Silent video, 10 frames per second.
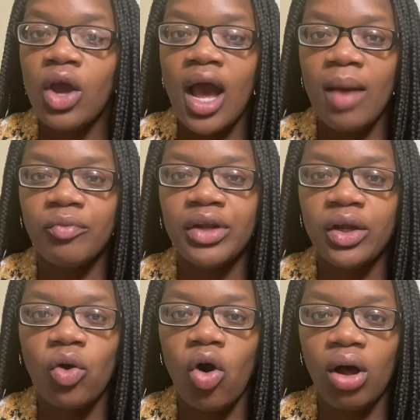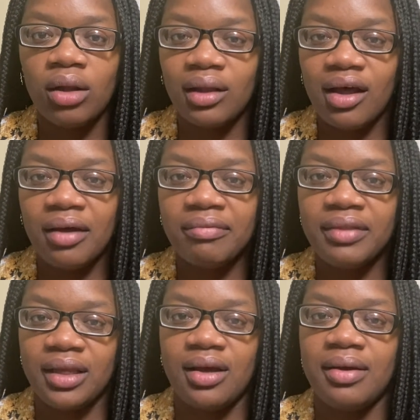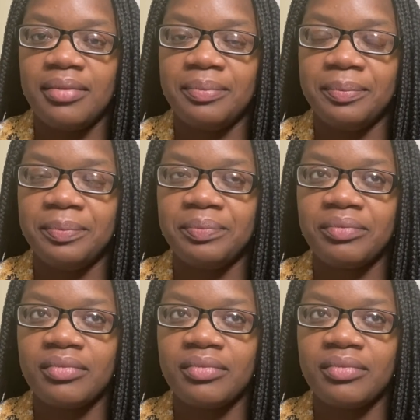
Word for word: I'm reading all of the, um,